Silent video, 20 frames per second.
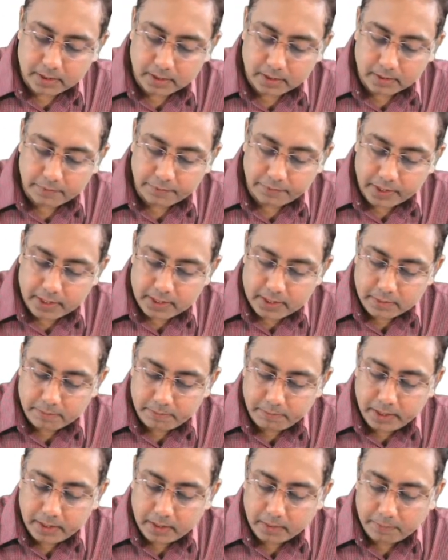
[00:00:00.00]

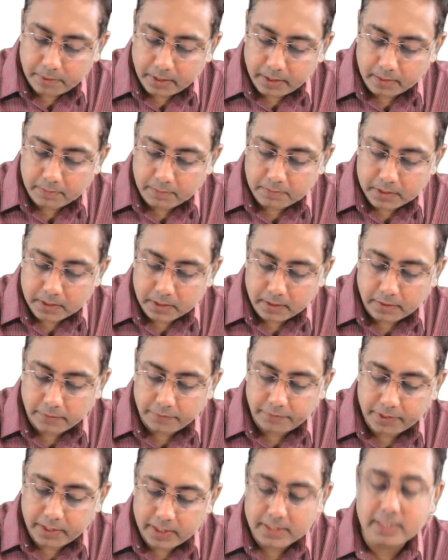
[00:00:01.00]
circumference, mid-upper arm
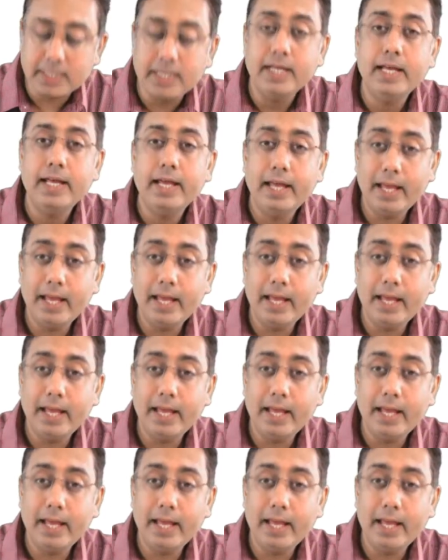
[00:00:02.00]
circumference.